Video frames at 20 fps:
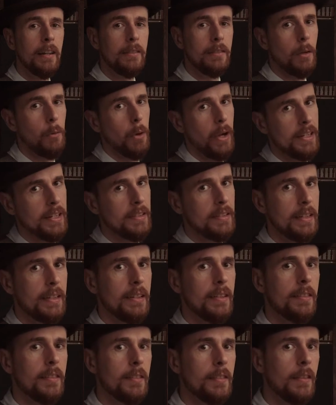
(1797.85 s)
Now
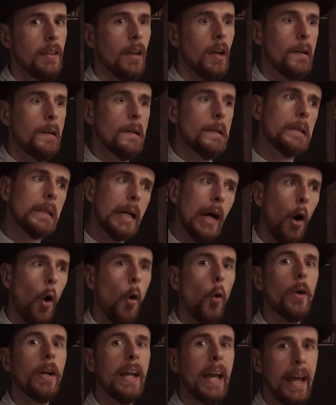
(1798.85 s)
editing is
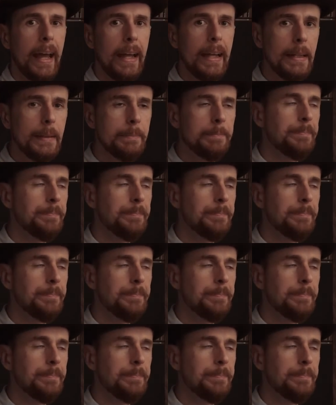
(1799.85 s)
okay